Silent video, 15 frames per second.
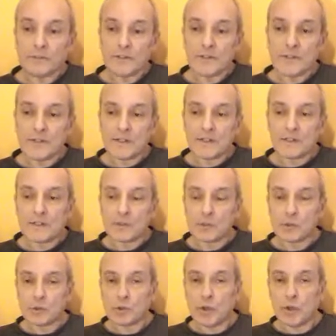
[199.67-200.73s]
the 6
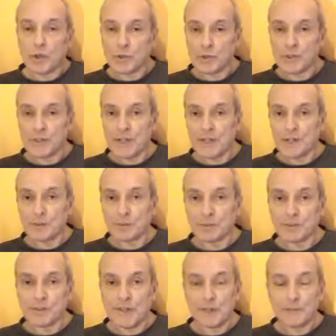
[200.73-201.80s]
so-called sense
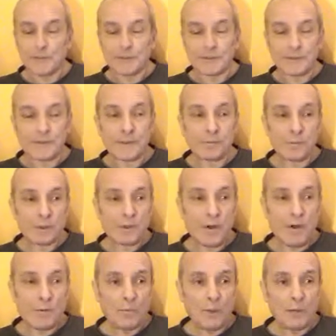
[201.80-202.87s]
perceptions, and
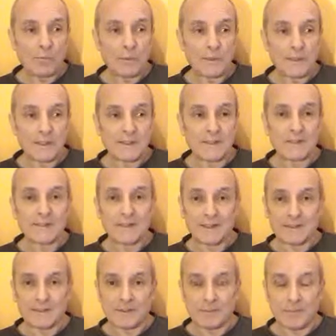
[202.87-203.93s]
we say
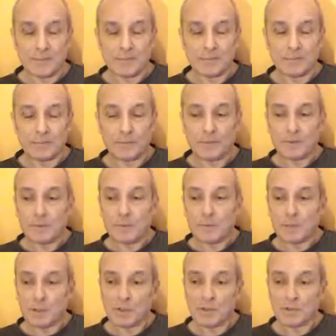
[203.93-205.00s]
6 of them
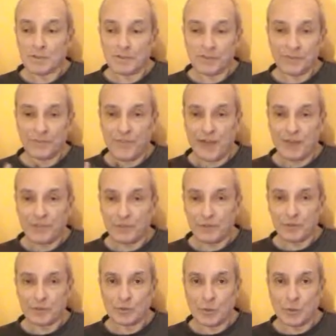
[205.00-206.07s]
because there's the 5
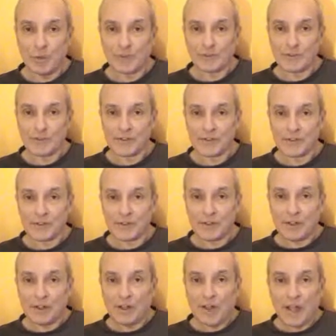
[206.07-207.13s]
usual ones.
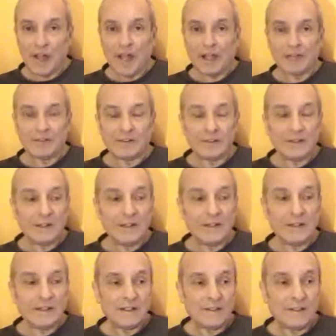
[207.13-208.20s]
And in
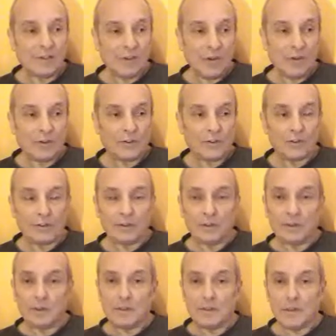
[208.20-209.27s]
Indian thought,
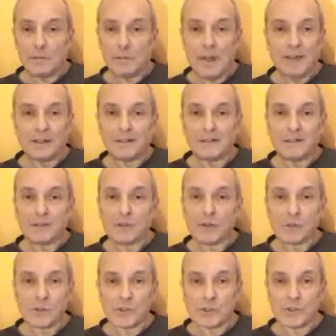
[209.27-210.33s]
the mind is
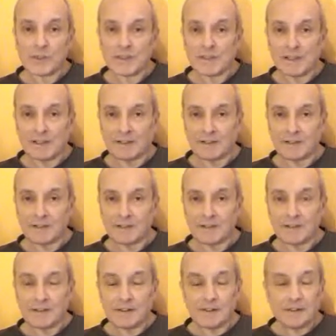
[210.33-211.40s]
also a
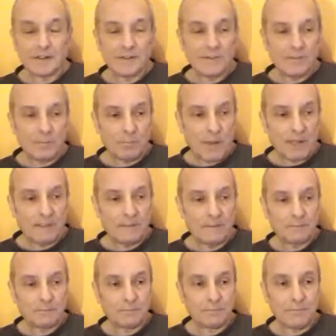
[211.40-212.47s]
sense. The
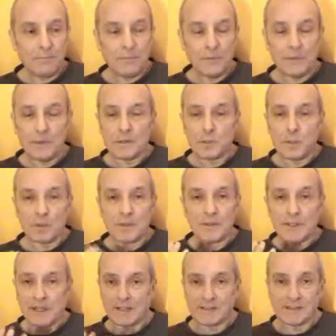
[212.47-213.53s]
mind is what
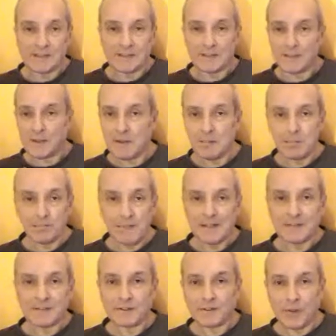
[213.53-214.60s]
senses
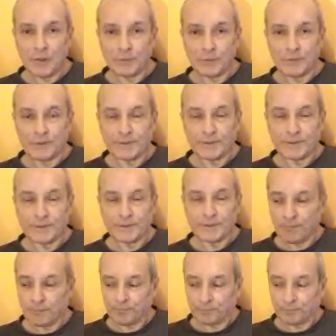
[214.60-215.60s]
mental objects,